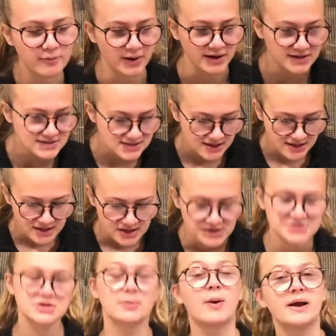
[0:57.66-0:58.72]
works.
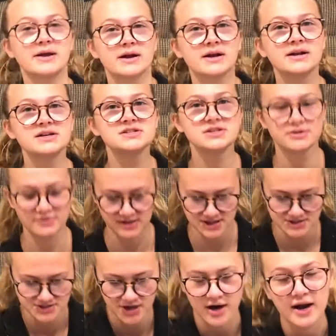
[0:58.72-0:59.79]
So what you're going to do
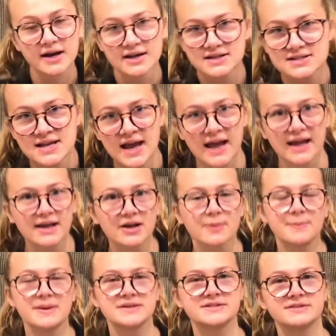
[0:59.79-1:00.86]
is you're going to take your
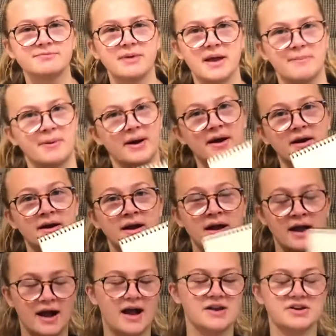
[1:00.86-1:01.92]
piece of paper
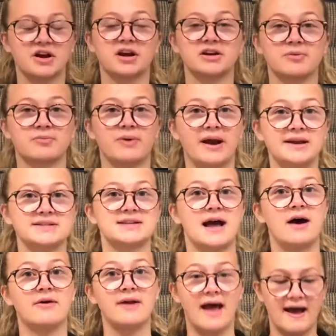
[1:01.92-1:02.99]
and you're going to write
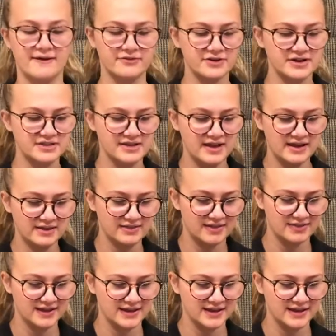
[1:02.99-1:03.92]
down everything that the